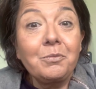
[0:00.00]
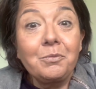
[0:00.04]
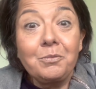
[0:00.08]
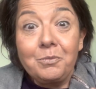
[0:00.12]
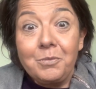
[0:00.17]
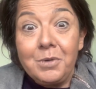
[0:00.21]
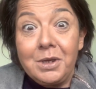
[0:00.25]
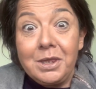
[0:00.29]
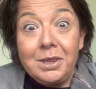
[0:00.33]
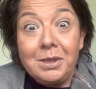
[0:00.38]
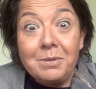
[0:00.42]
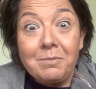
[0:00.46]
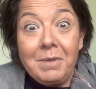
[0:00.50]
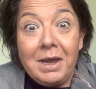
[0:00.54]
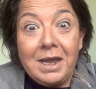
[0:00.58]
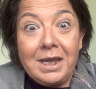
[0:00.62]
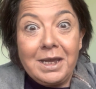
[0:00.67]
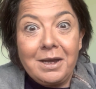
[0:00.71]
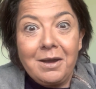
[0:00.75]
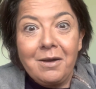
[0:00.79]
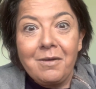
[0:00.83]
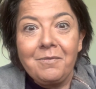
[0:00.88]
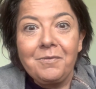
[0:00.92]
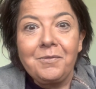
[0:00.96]

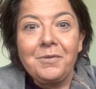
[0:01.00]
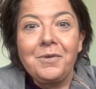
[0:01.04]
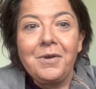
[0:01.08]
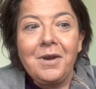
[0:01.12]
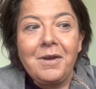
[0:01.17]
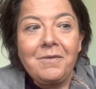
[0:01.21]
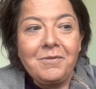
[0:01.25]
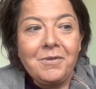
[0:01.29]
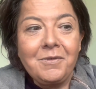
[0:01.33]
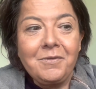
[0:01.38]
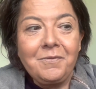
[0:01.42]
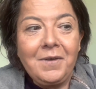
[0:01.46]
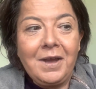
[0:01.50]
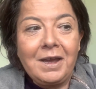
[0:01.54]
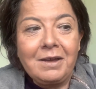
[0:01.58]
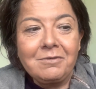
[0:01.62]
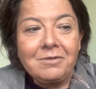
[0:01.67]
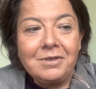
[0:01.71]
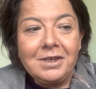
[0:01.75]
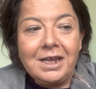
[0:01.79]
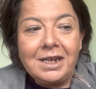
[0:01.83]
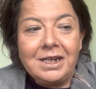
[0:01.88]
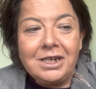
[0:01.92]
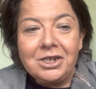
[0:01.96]
Makeup Forever
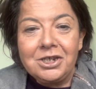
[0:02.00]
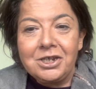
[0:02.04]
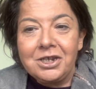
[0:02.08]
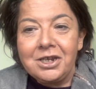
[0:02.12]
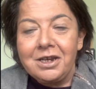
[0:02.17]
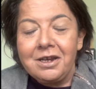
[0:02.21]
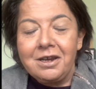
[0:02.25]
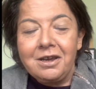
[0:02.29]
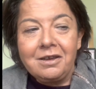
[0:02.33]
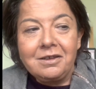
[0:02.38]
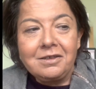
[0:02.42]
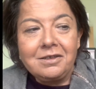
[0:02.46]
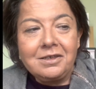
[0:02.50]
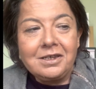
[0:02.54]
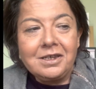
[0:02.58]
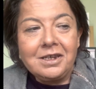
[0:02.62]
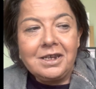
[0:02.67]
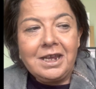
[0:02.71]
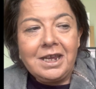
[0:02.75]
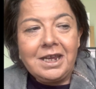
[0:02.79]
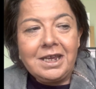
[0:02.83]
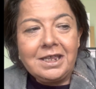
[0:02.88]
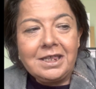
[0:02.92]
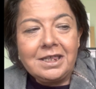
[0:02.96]
foundation
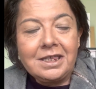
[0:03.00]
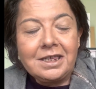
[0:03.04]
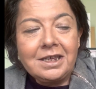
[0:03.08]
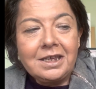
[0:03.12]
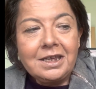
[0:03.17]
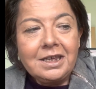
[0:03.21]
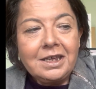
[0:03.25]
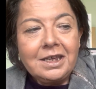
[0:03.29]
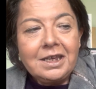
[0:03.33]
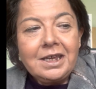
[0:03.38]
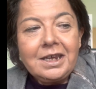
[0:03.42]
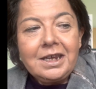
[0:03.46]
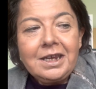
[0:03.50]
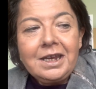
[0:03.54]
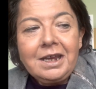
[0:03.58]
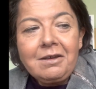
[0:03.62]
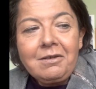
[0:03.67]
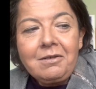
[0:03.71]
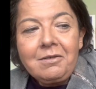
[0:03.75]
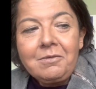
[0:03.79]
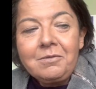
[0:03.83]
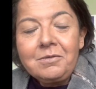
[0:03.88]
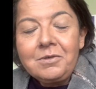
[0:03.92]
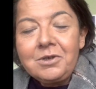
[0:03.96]
underneath.
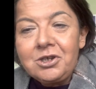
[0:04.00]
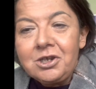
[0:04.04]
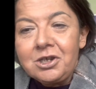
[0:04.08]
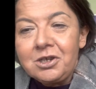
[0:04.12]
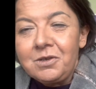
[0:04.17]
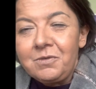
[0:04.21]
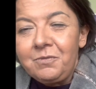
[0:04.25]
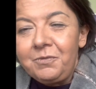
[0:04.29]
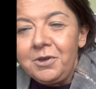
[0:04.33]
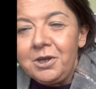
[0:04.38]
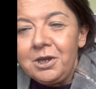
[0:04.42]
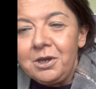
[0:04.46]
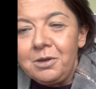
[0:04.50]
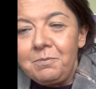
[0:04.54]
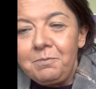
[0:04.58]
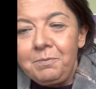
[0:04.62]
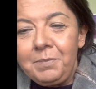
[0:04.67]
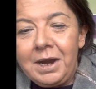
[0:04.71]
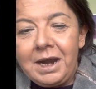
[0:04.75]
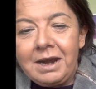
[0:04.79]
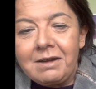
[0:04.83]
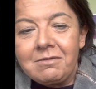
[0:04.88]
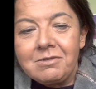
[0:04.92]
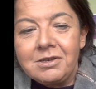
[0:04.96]
Now, just for
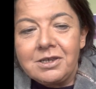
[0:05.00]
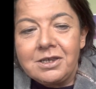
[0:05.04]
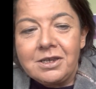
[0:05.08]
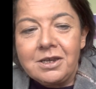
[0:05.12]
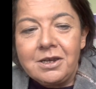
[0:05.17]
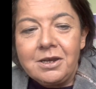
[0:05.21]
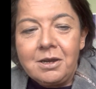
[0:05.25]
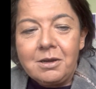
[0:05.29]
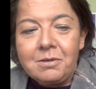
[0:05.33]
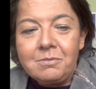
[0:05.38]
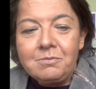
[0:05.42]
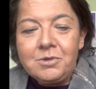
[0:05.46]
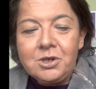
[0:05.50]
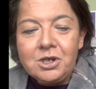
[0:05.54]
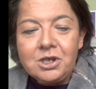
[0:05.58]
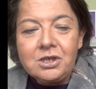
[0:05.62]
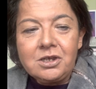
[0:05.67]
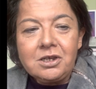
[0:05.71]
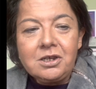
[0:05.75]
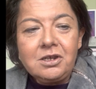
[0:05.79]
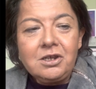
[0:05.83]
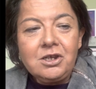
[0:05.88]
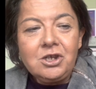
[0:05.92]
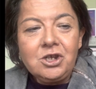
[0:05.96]
comparison, I'm
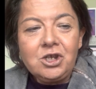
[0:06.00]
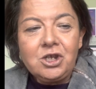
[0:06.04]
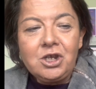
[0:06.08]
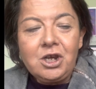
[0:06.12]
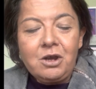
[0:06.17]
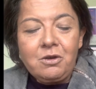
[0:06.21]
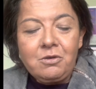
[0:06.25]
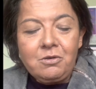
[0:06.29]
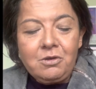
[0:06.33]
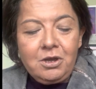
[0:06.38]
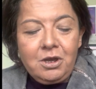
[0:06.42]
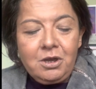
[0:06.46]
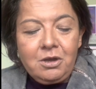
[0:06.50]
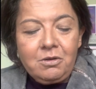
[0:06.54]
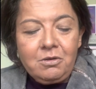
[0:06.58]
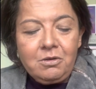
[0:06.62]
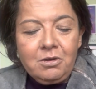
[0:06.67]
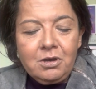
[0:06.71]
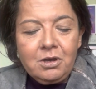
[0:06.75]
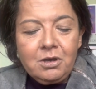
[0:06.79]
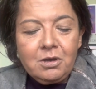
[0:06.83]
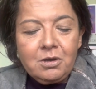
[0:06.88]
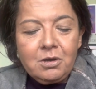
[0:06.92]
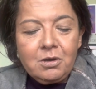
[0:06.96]
just going to show you
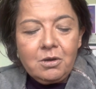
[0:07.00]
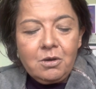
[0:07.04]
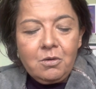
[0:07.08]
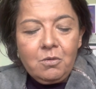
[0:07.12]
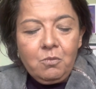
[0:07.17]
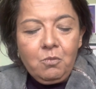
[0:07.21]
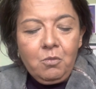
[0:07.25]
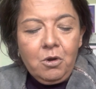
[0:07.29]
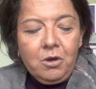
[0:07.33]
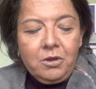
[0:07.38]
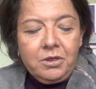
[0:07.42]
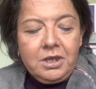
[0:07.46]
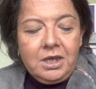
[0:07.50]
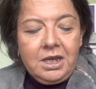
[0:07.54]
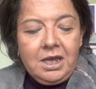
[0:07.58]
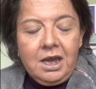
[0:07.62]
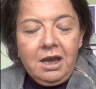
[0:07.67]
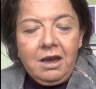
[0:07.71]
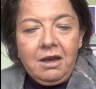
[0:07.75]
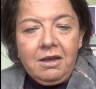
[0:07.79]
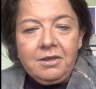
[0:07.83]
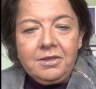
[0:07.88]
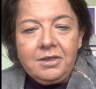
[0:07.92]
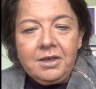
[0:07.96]
what the
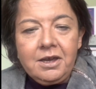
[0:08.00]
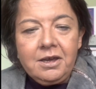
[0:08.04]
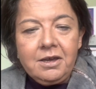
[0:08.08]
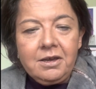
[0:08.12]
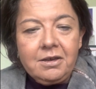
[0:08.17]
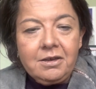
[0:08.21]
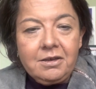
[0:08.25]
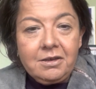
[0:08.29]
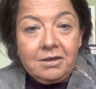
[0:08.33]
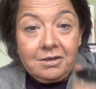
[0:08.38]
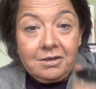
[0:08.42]
other